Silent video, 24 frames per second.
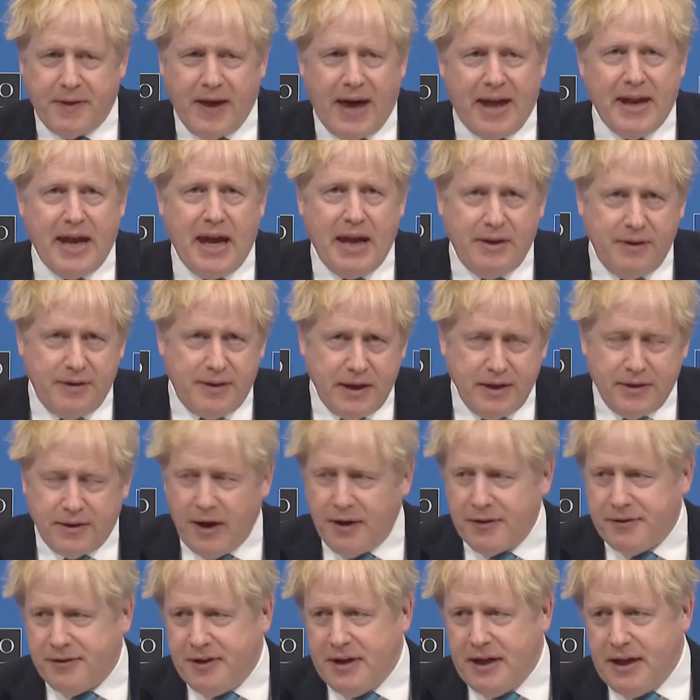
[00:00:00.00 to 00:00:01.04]
that end, he
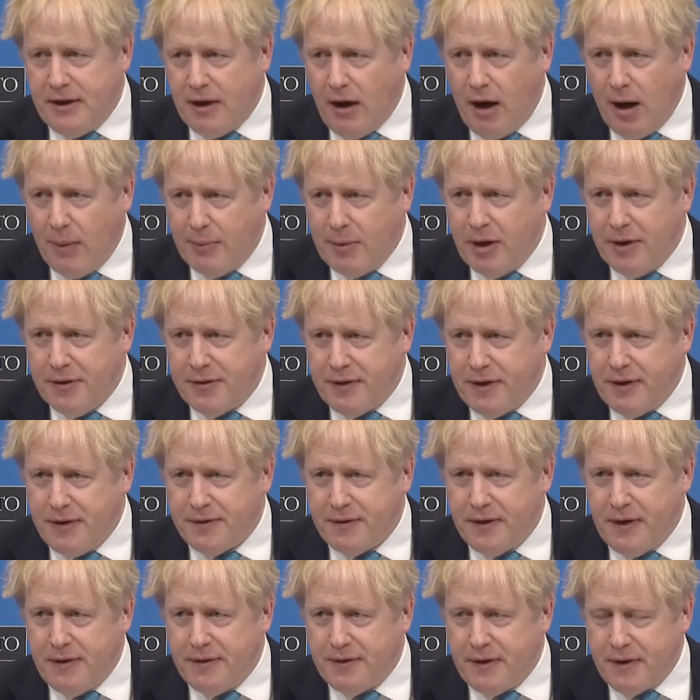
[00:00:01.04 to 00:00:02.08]
does need armour as he
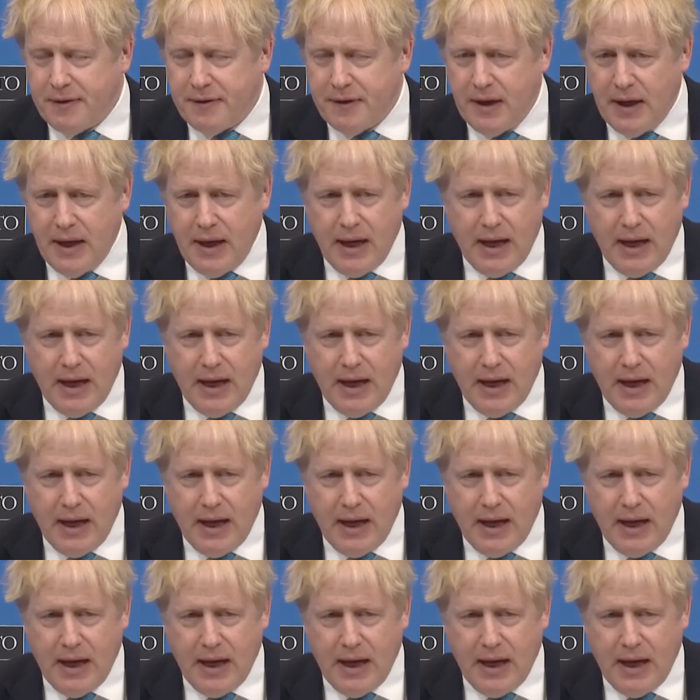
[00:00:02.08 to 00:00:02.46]
sees it.